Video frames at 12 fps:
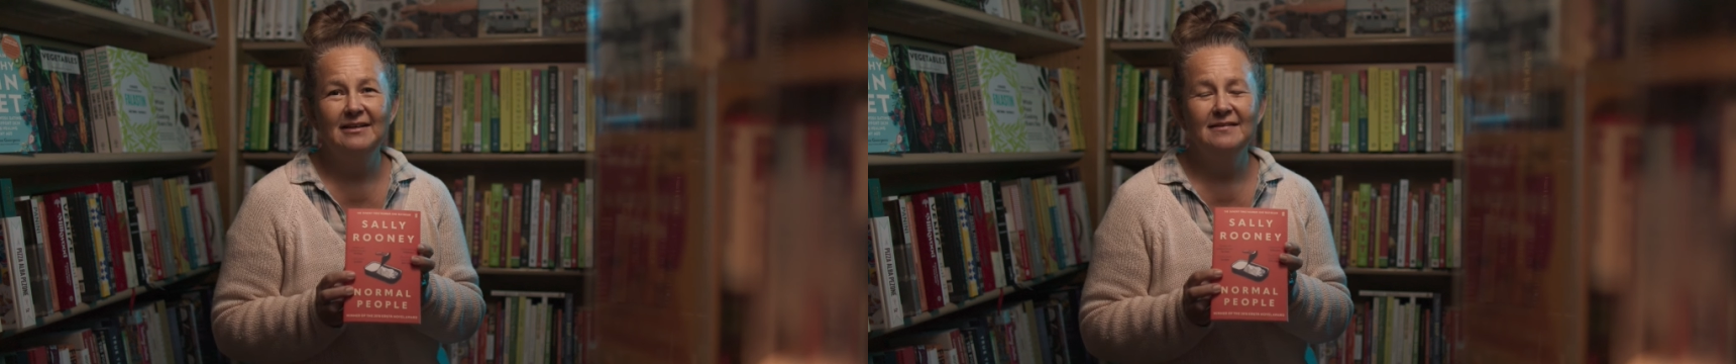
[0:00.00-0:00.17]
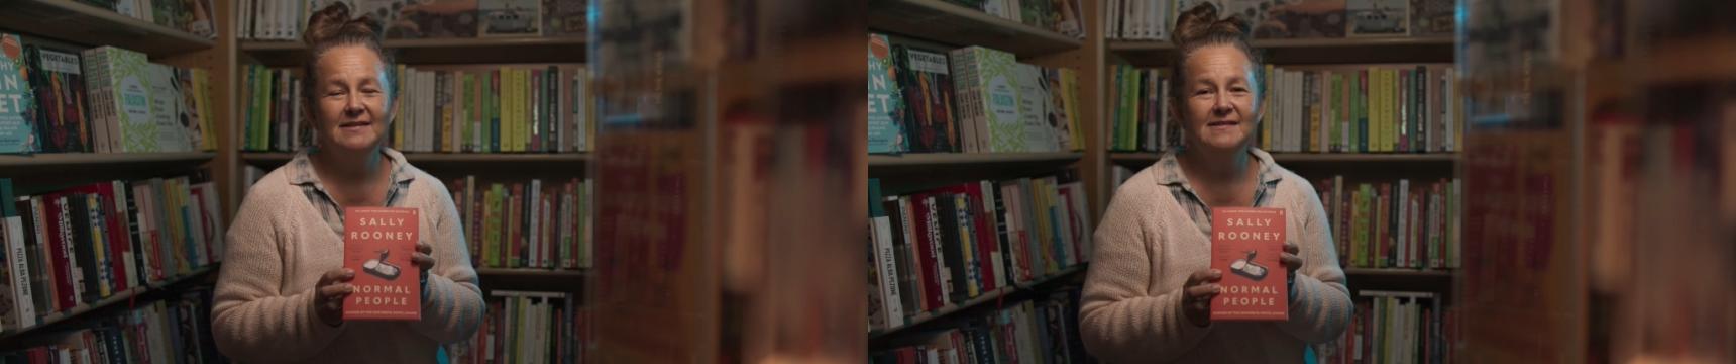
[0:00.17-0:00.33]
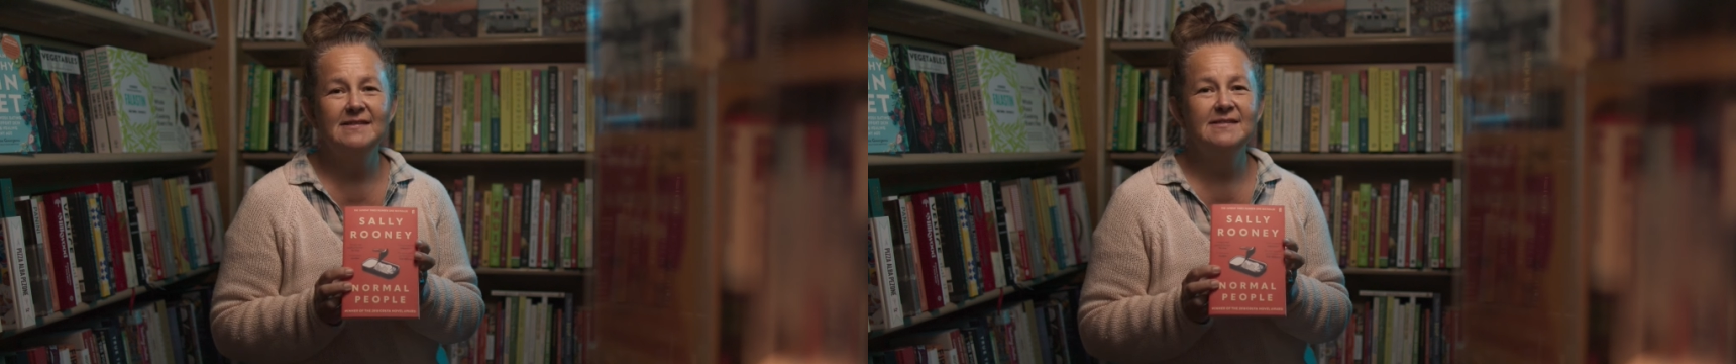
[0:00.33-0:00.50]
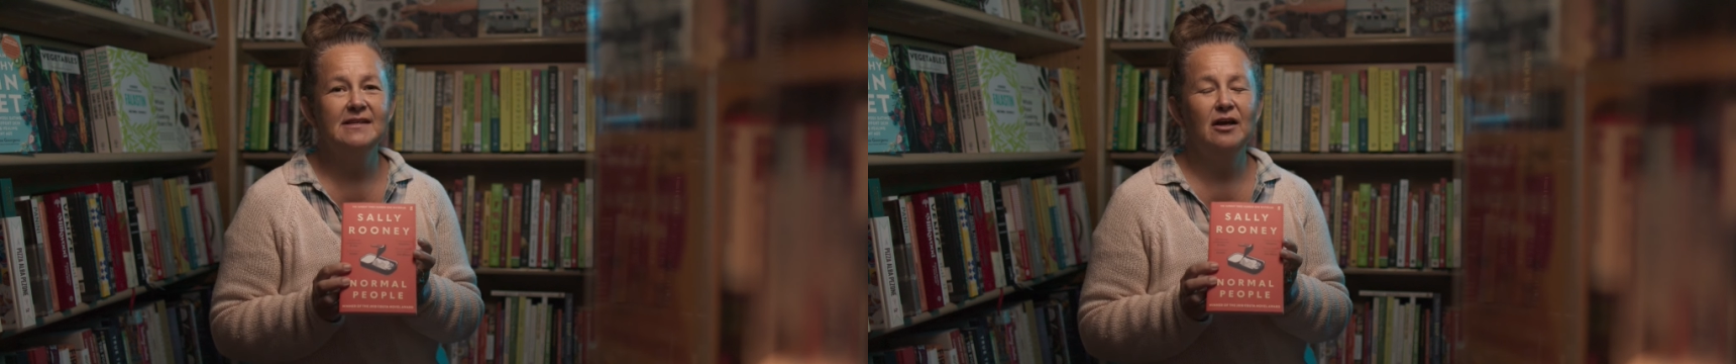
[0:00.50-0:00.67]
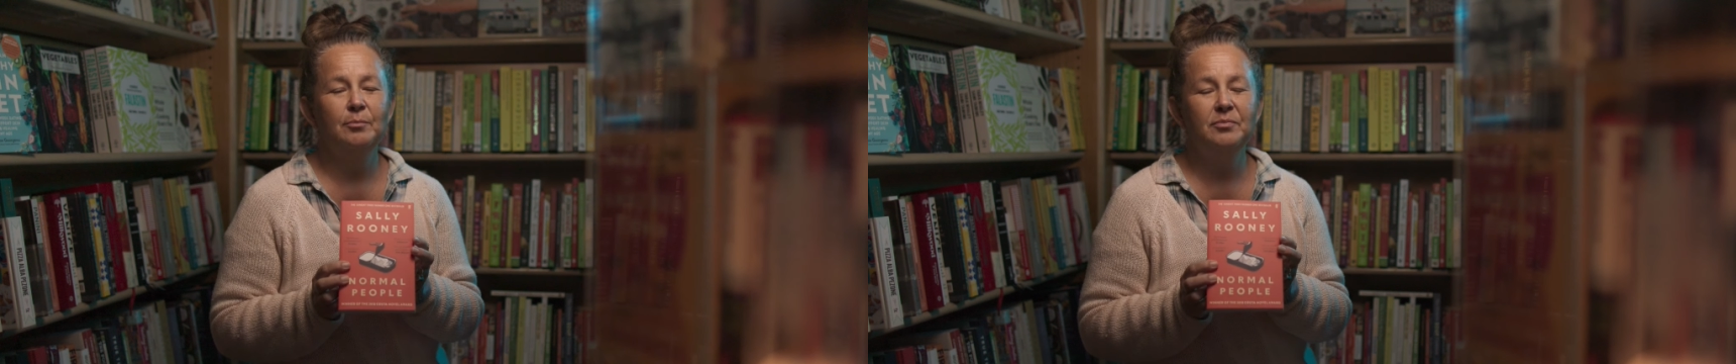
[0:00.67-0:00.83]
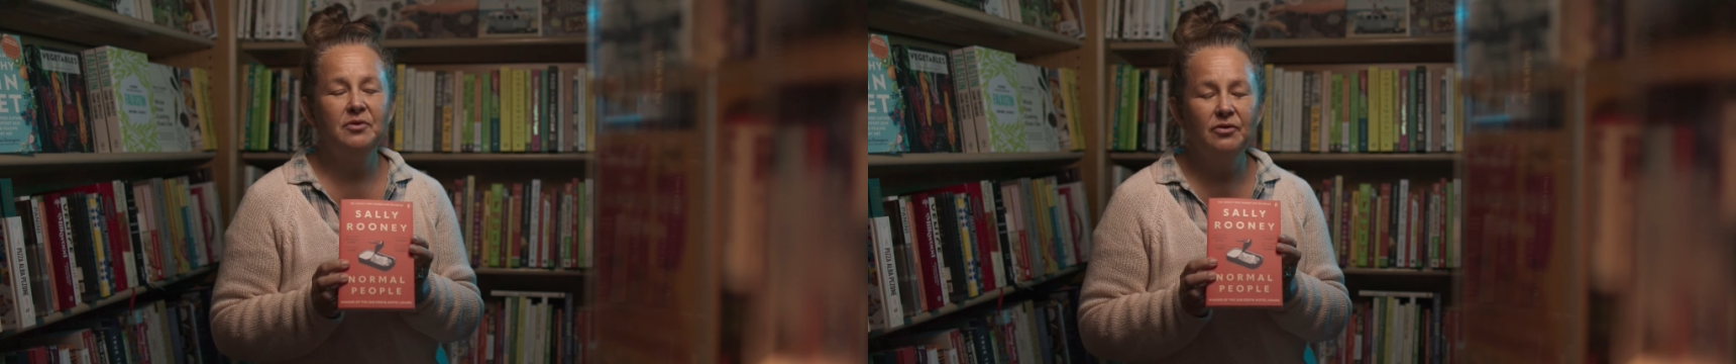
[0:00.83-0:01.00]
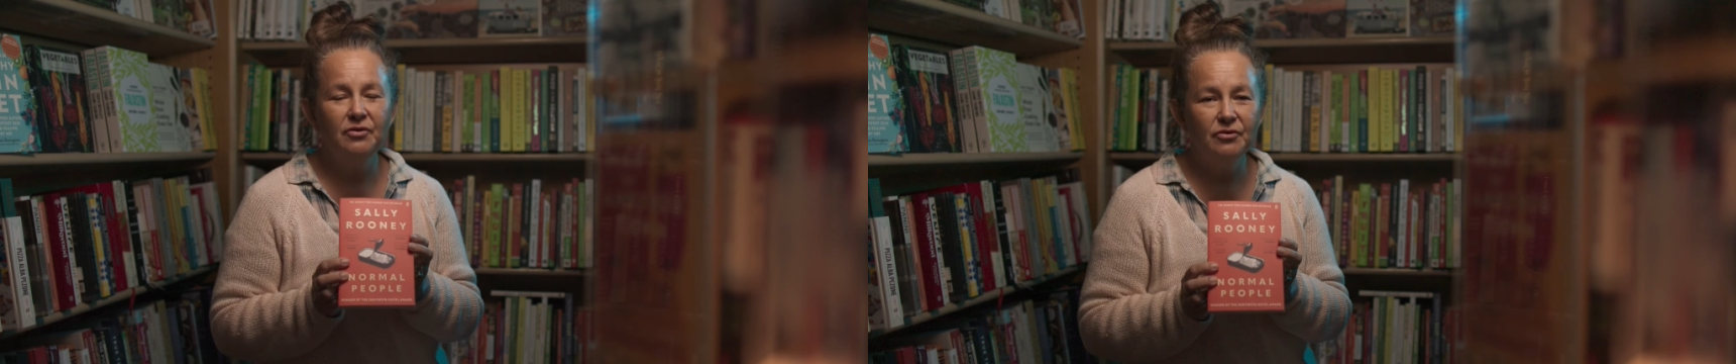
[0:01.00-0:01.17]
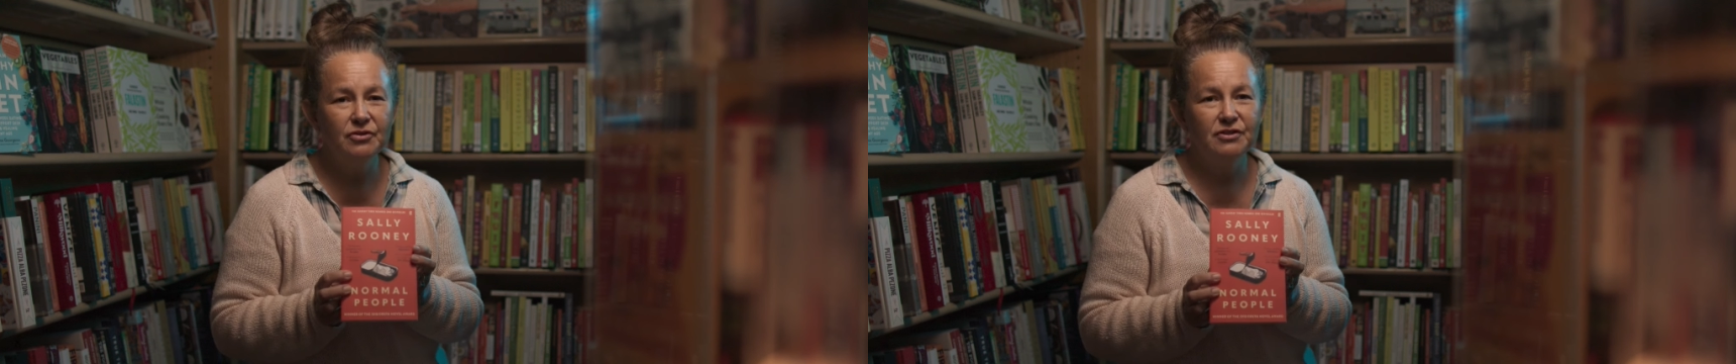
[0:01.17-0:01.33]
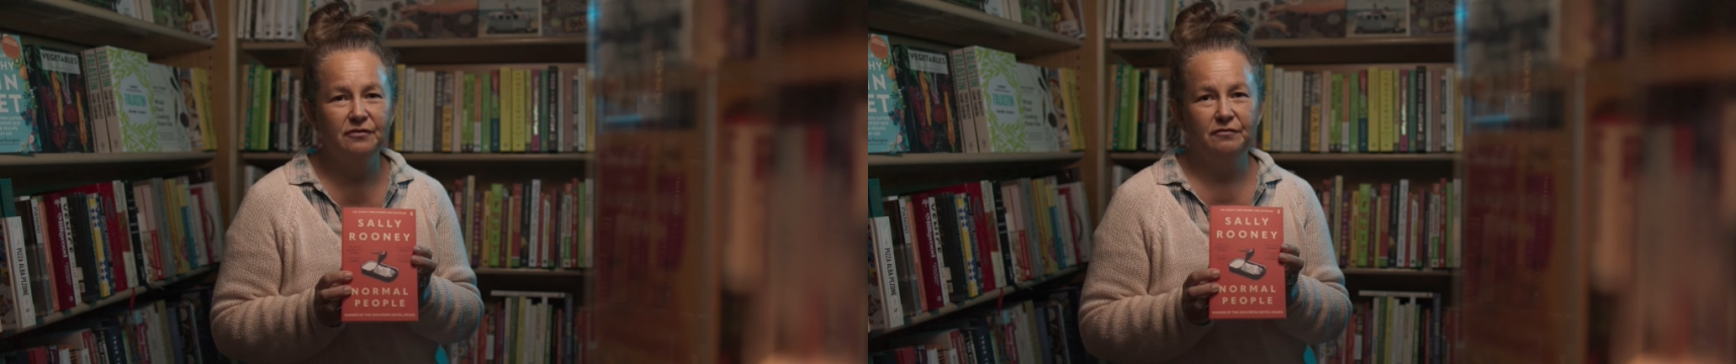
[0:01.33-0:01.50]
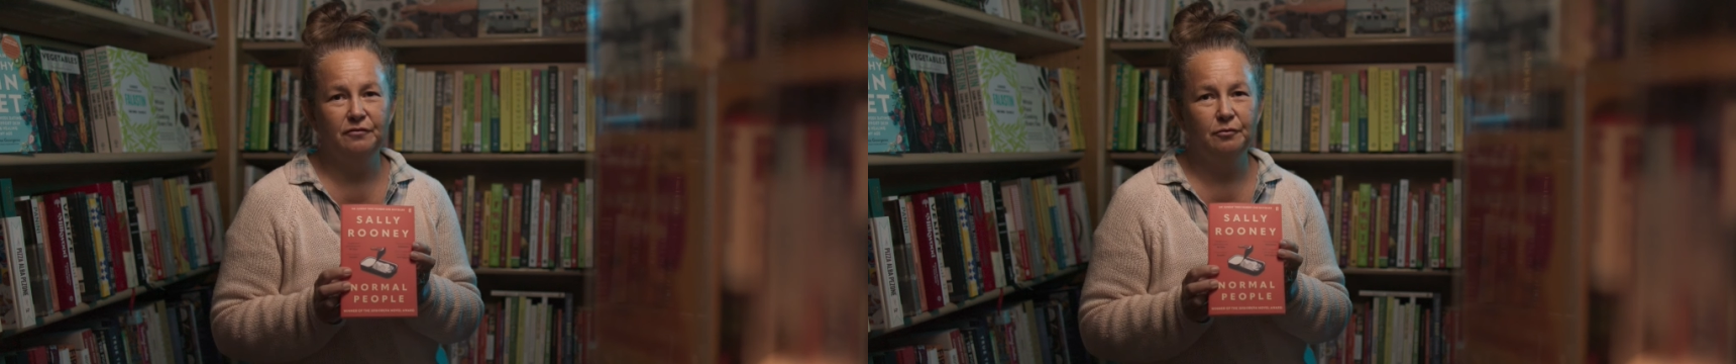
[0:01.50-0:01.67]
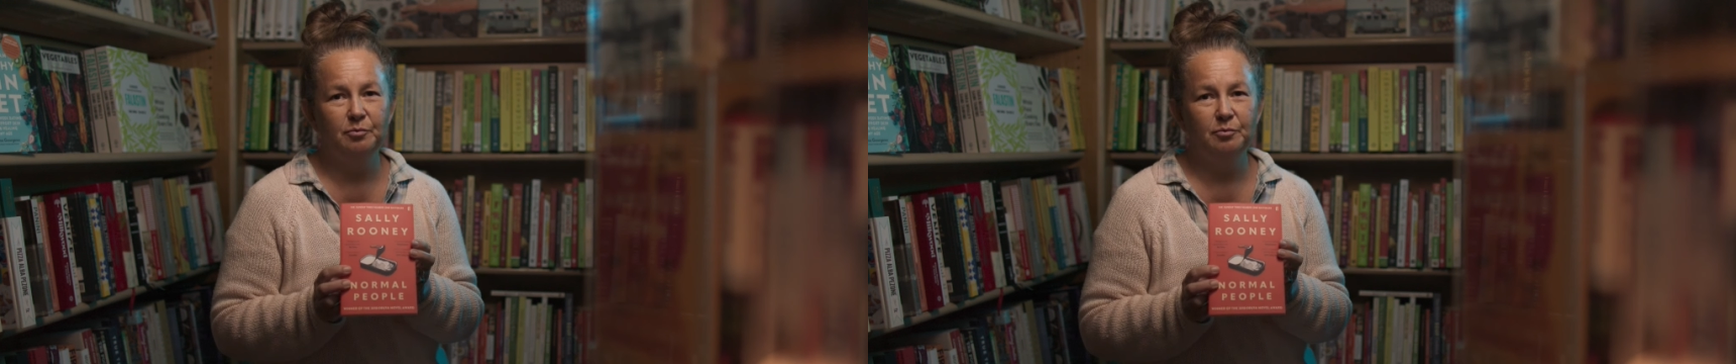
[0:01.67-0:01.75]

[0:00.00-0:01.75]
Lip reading: This is a beautiful